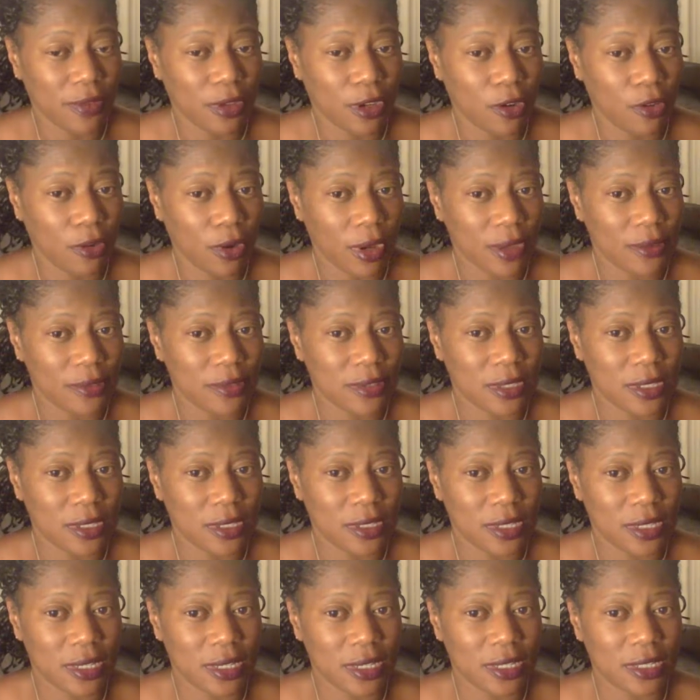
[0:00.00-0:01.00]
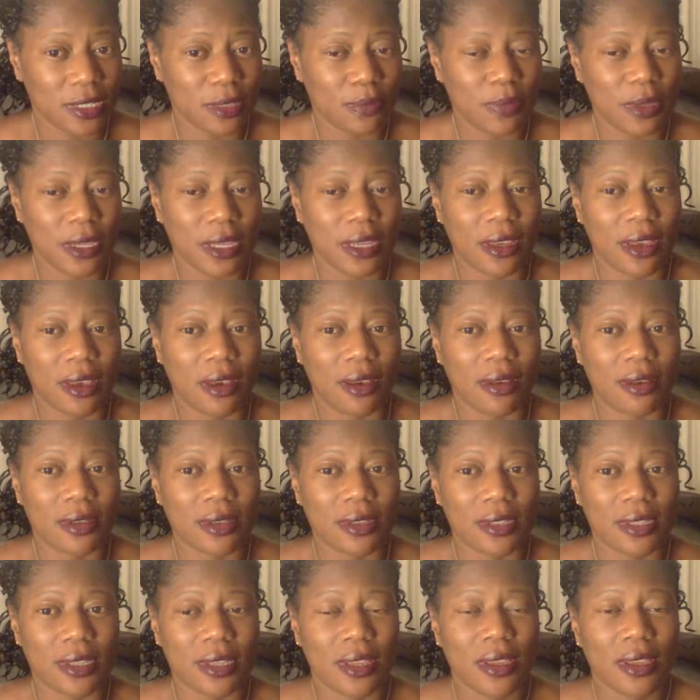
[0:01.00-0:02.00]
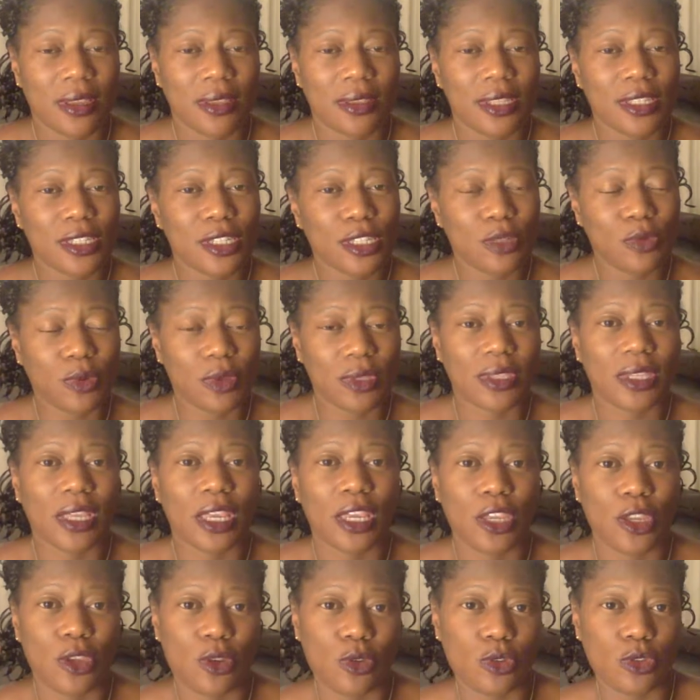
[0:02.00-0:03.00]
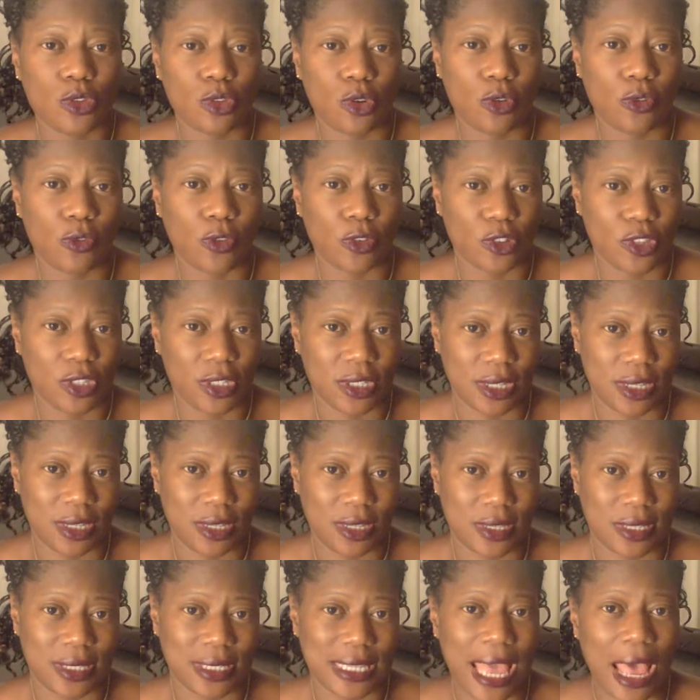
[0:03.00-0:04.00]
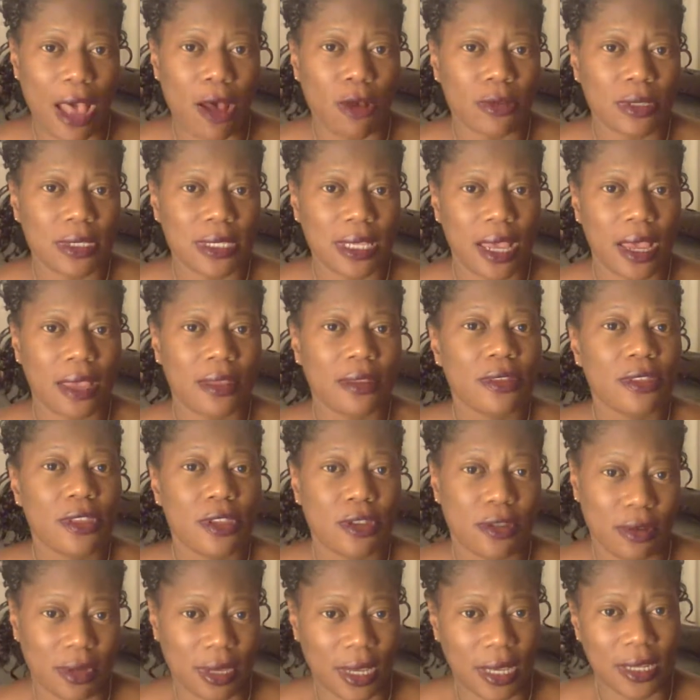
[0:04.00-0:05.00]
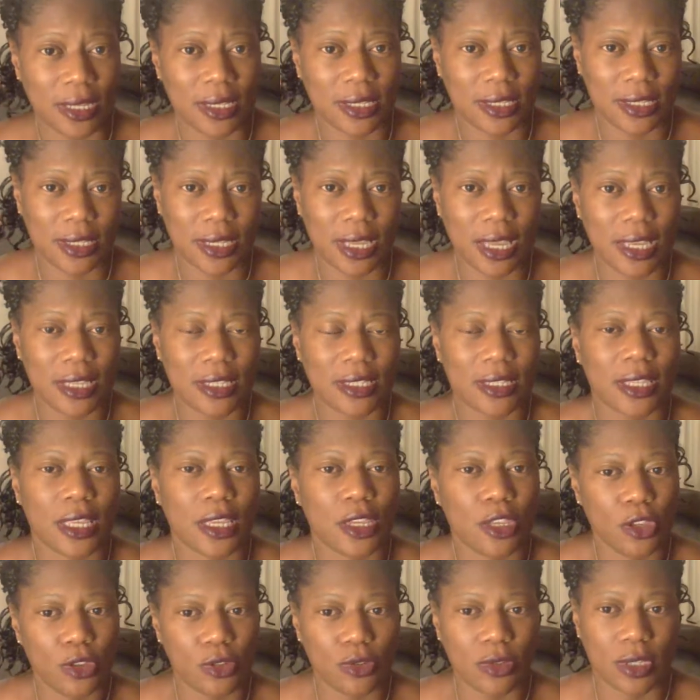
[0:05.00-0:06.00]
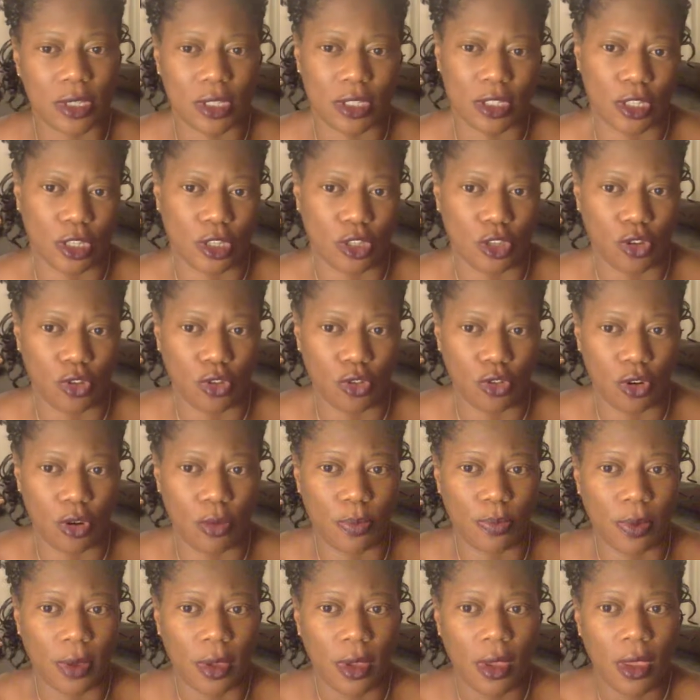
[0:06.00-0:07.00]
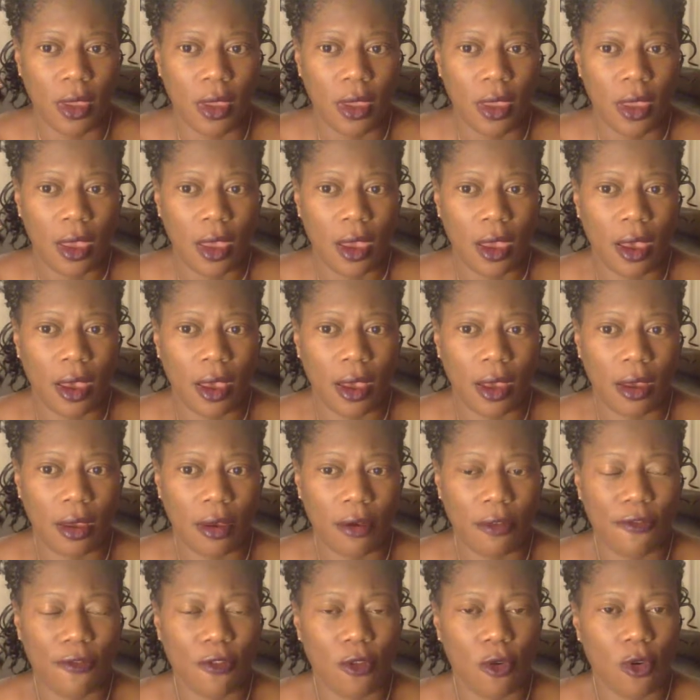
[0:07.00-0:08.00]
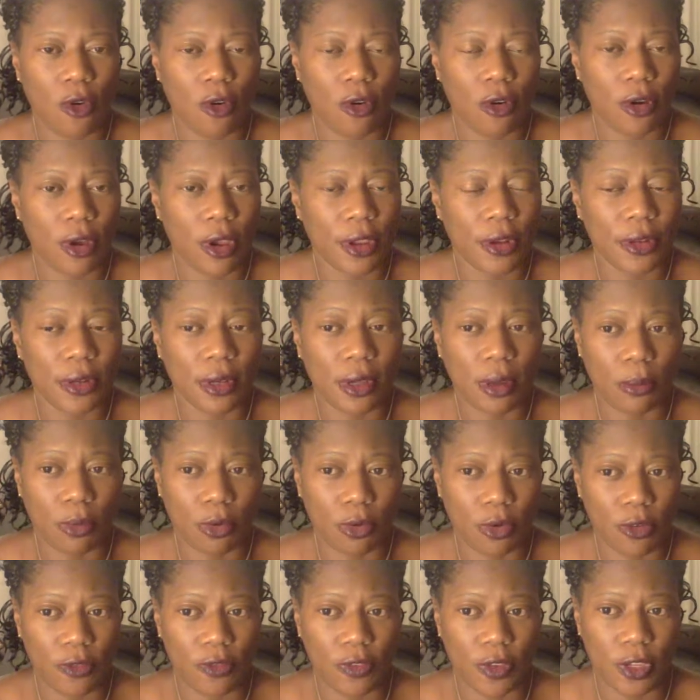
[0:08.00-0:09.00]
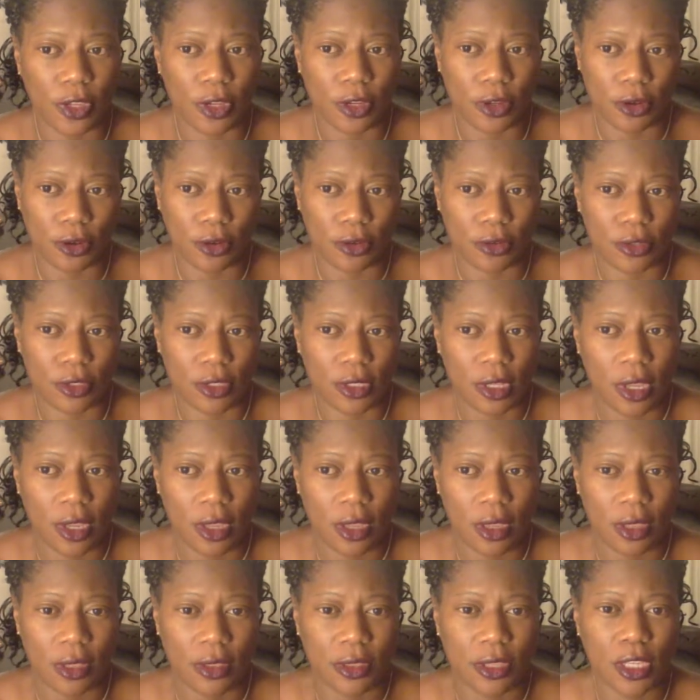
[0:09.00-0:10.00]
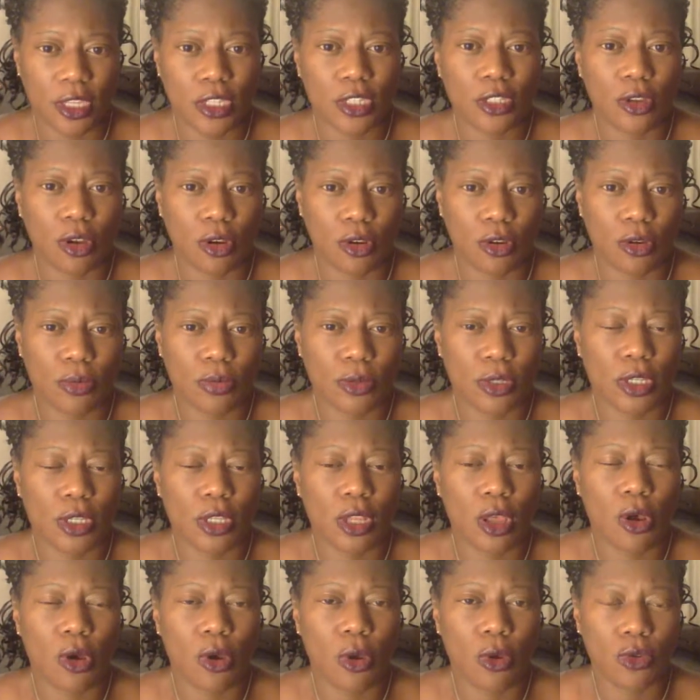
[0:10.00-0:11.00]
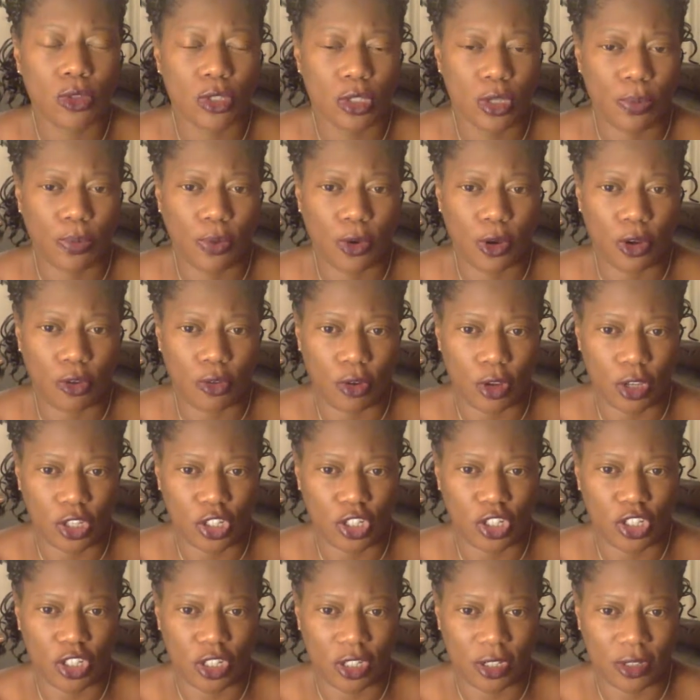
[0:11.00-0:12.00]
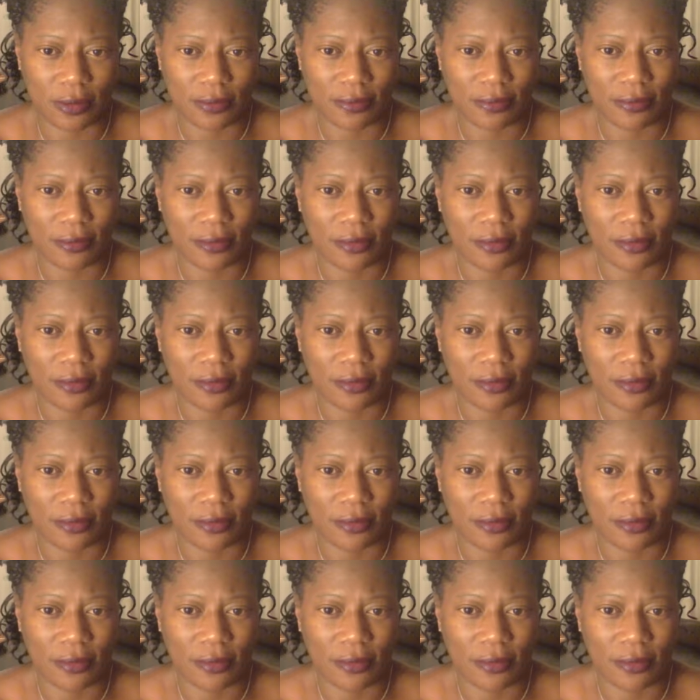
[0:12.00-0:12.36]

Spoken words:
Graves' disease, because this is what they use overseas. Outside of the United States, they use this in Europe for a number of years. This herb slows the progression,